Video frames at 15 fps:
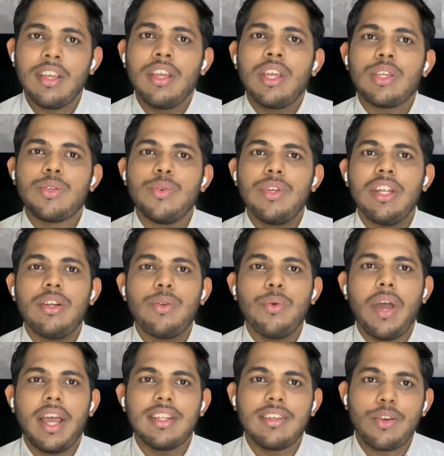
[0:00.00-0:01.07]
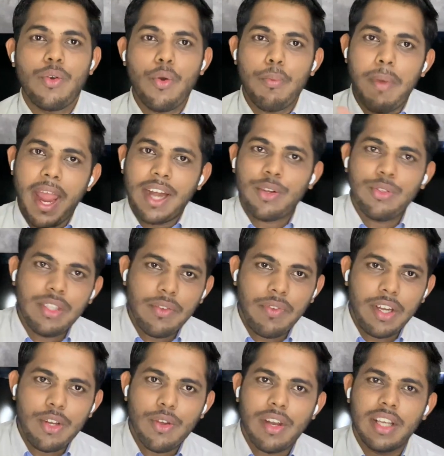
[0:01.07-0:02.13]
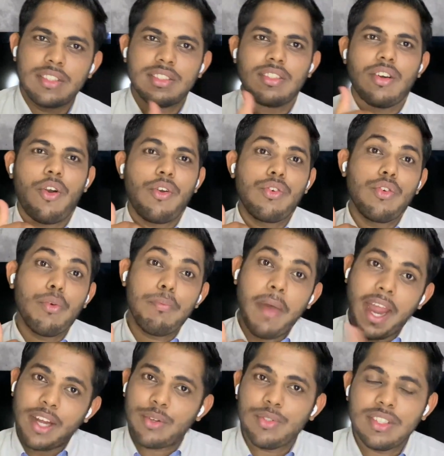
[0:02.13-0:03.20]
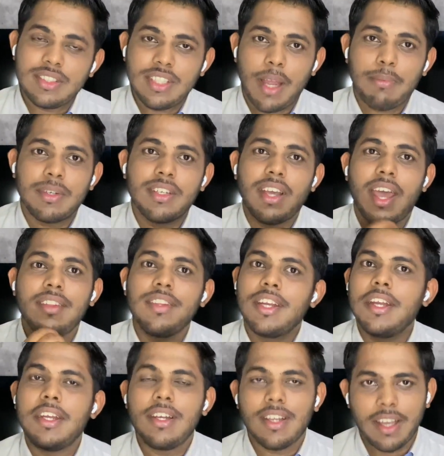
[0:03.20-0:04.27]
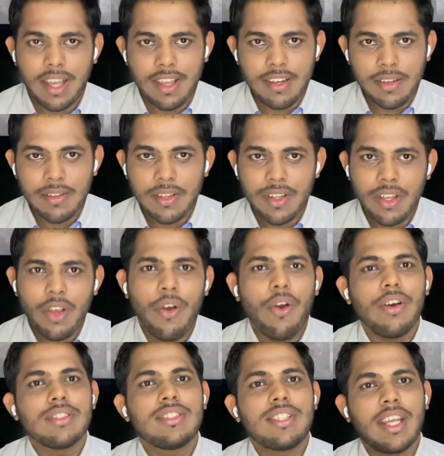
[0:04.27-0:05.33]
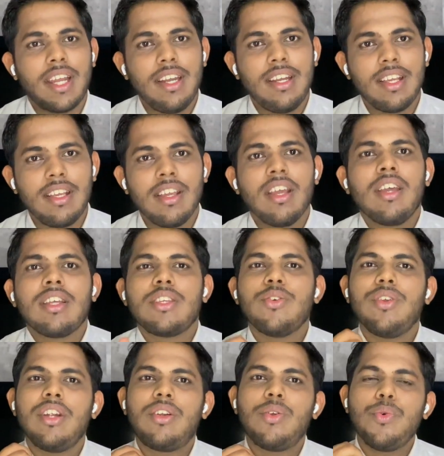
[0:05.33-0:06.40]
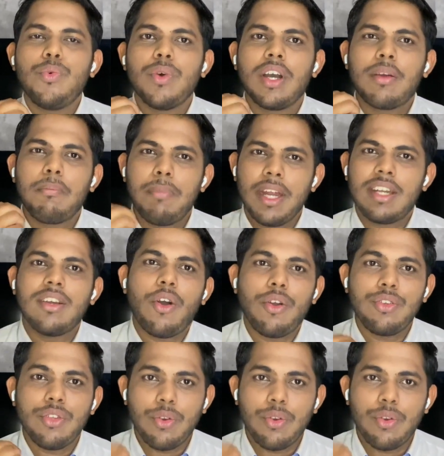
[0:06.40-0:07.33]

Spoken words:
you need to either go back to the video lecture or go back to the chapter and read it again. Or secondly, you need to work better on your